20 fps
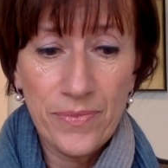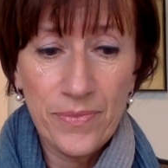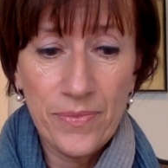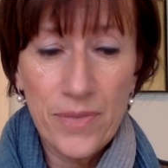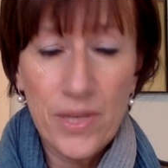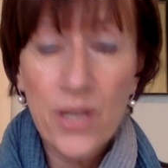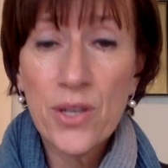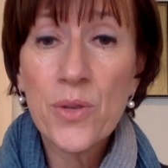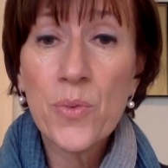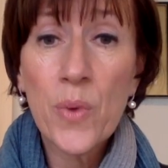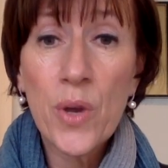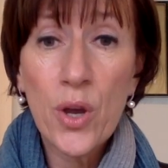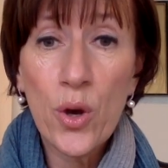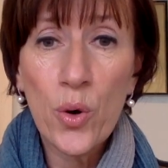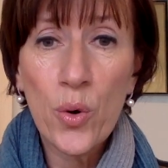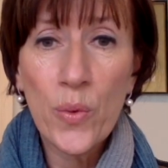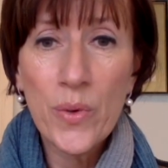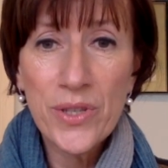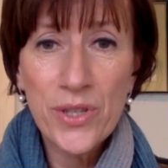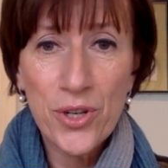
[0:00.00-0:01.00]
because we
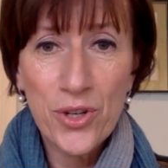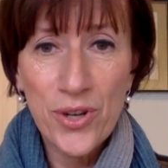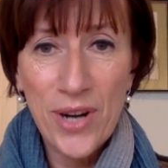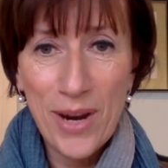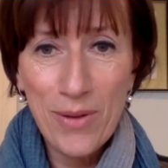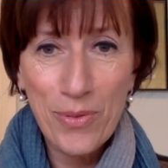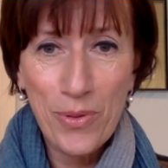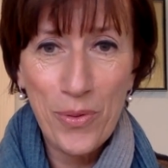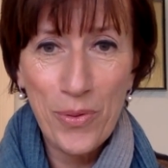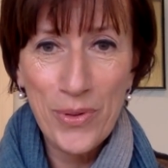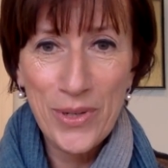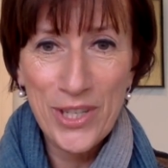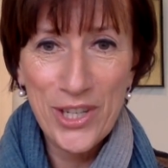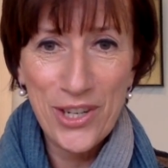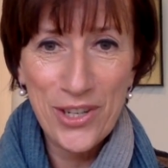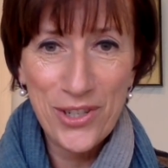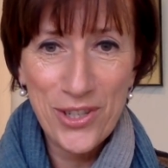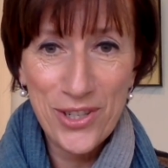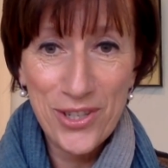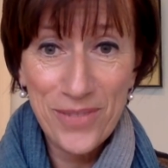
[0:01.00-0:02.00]
always attract what we
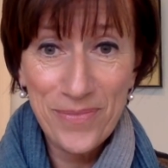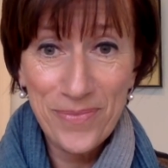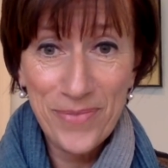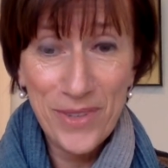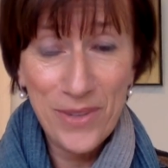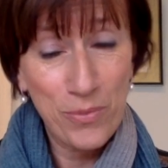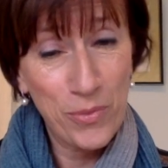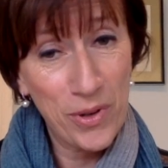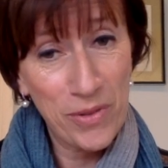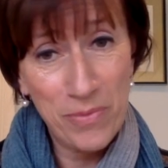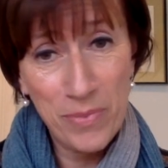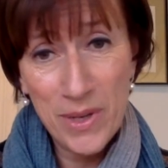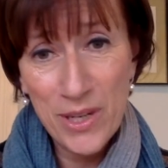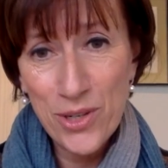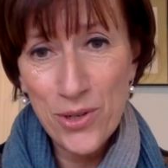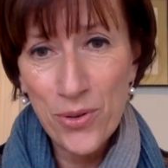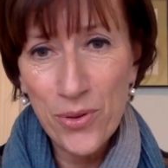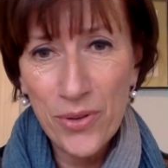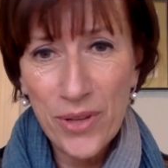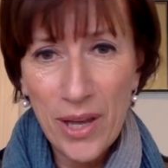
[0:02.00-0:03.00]
judge, and we've been
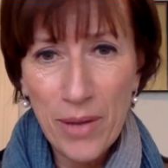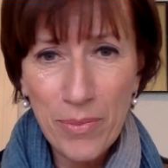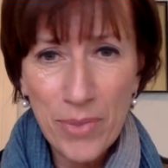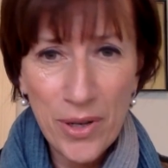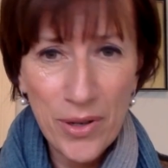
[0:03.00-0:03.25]
taught that